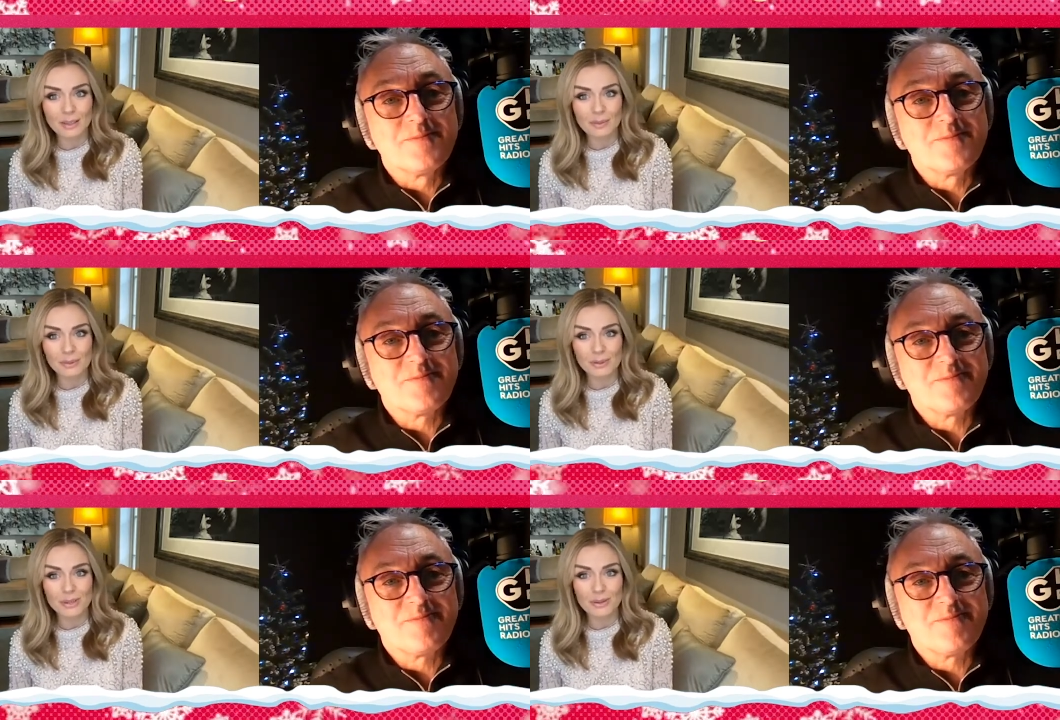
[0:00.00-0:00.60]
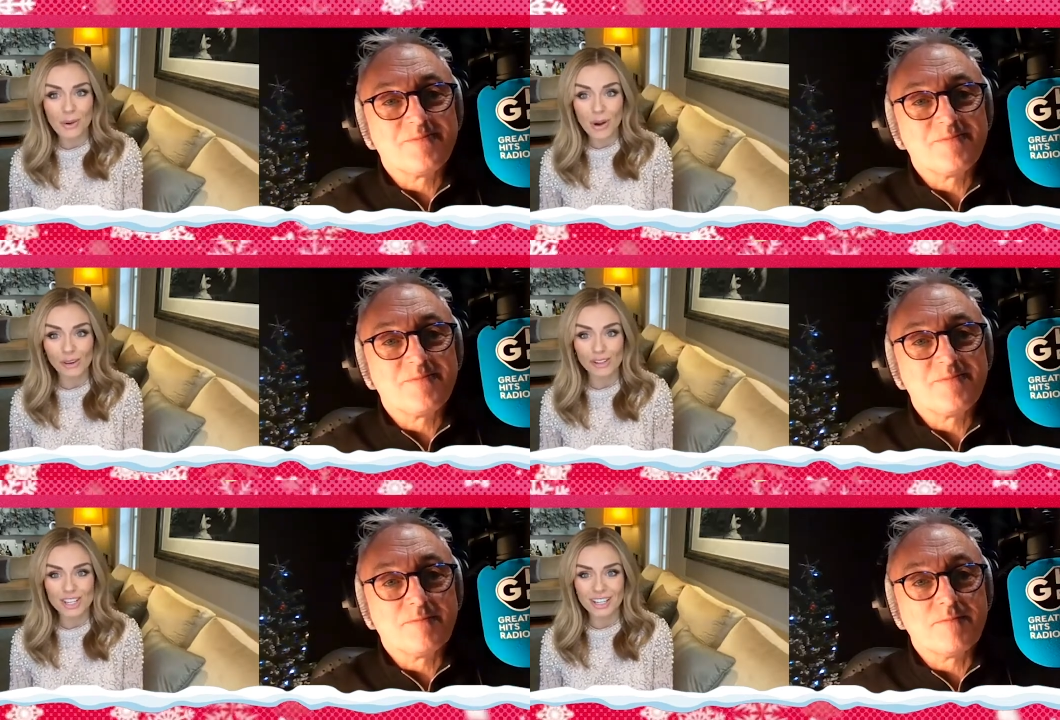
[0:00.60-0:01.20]
Speaker 1: up to watch,"
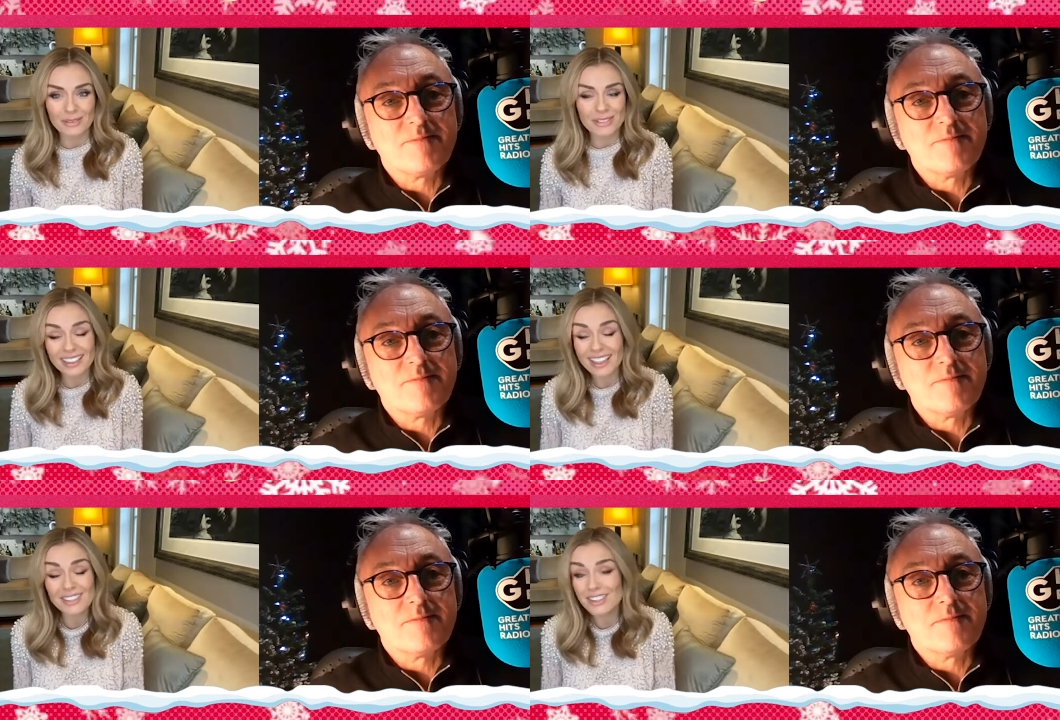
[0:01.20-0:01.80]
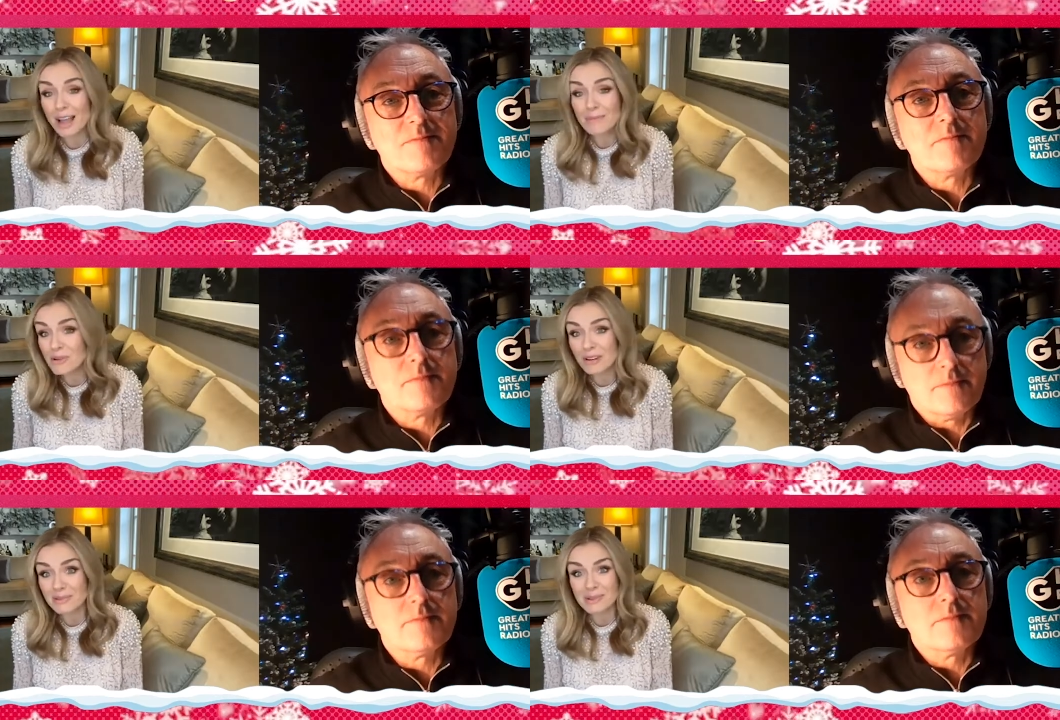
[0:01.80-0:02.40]
and I was like, "That's I'm all
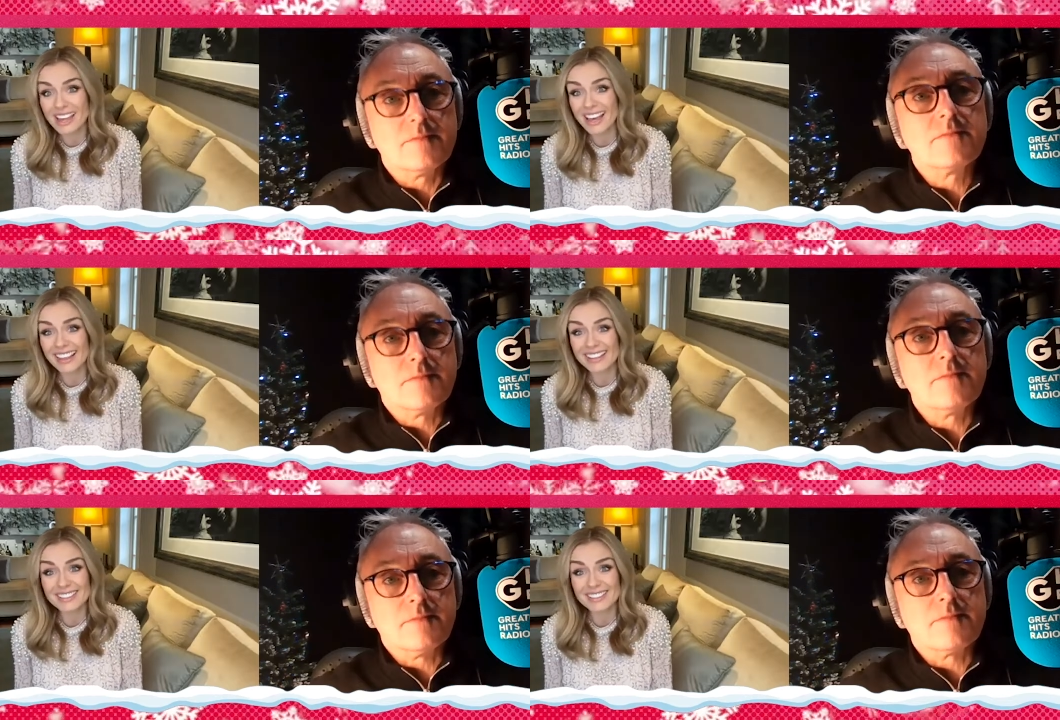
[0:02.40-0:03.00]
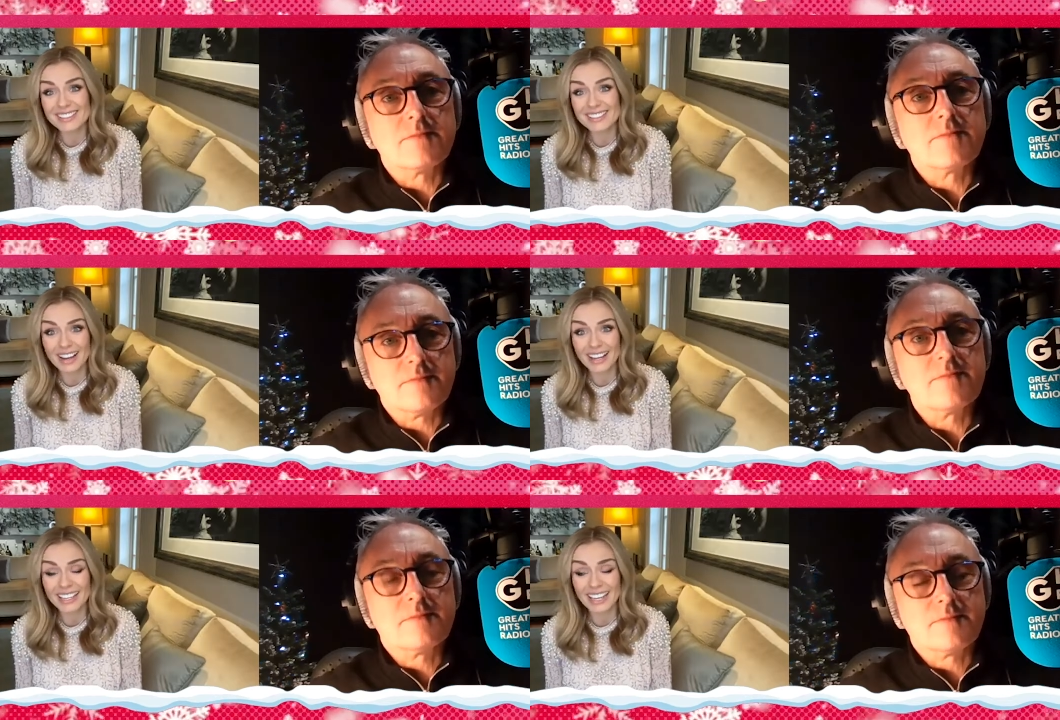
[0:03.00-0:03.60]
right with that. That's totally
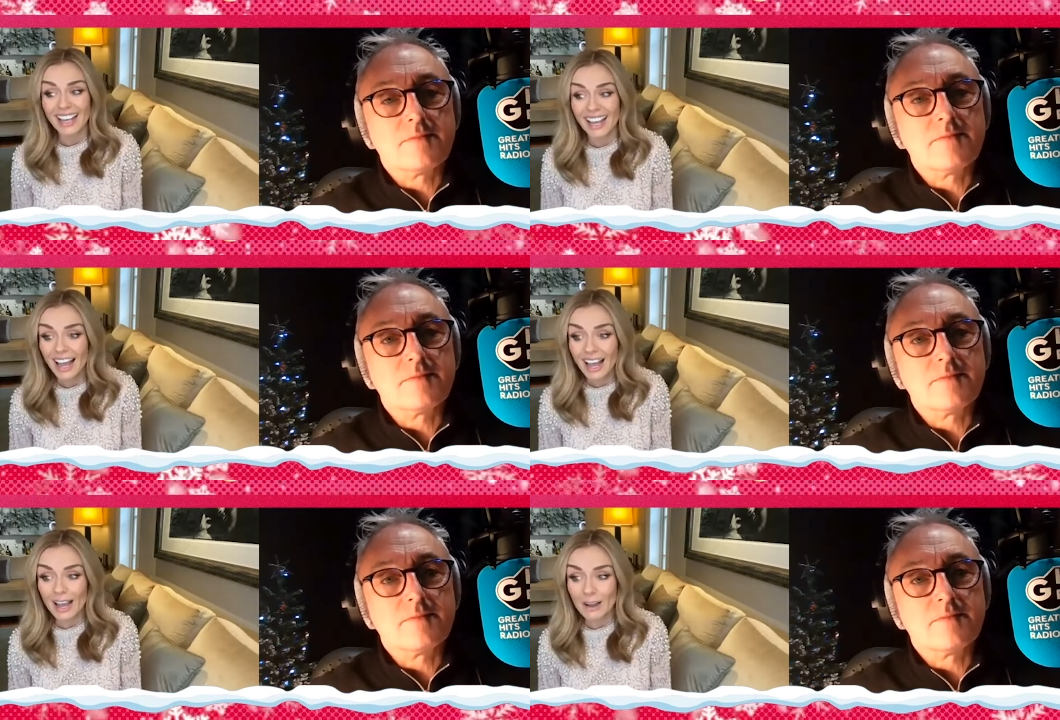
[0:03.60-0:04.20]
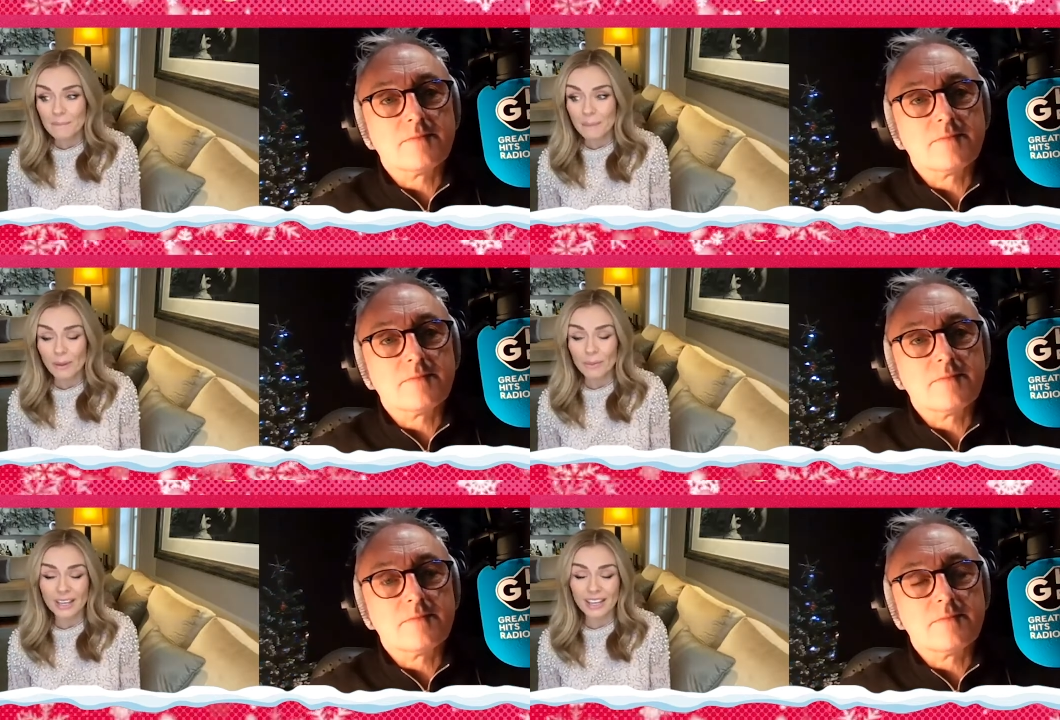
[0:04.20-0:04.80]
fine." Um,
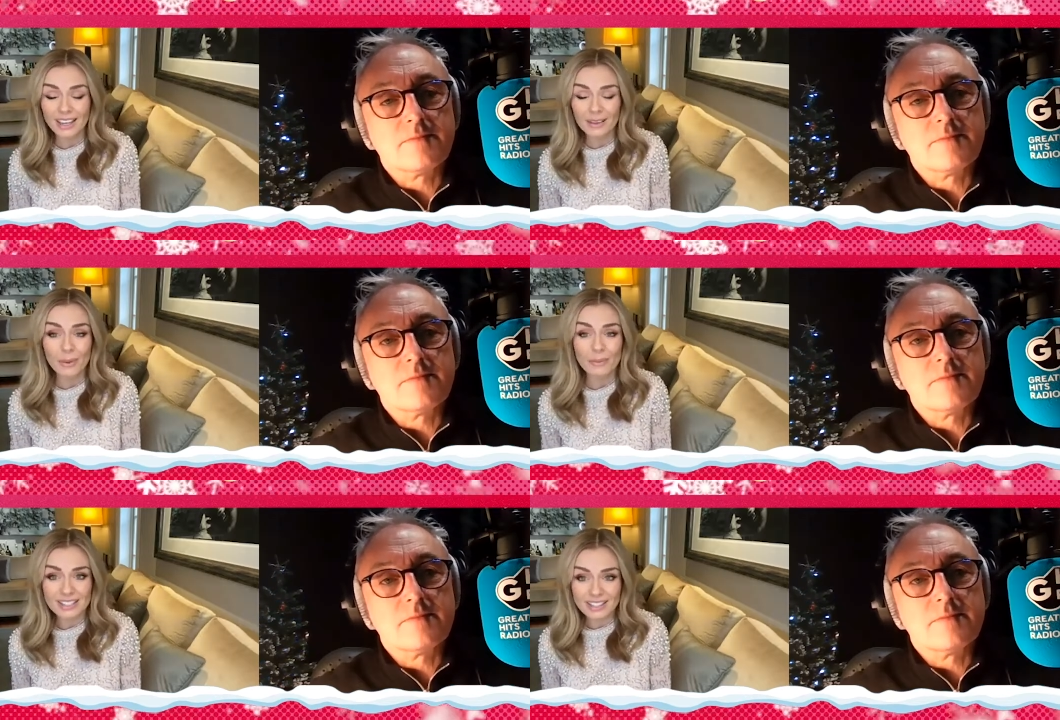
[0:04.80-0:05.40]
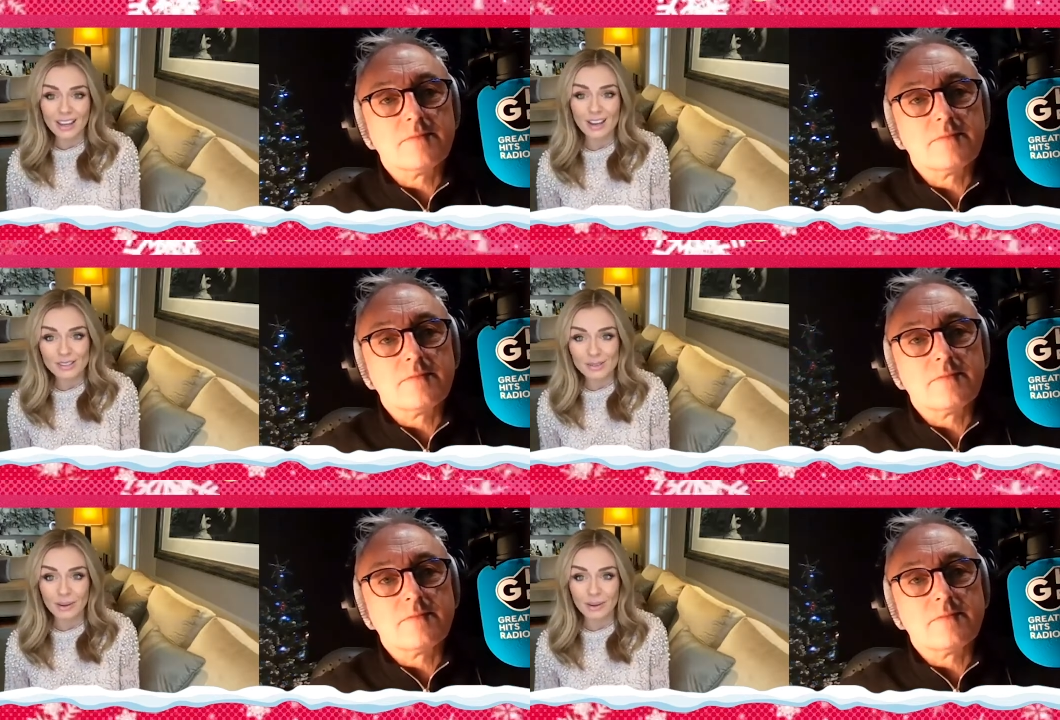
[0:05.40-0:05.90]
we when we did the last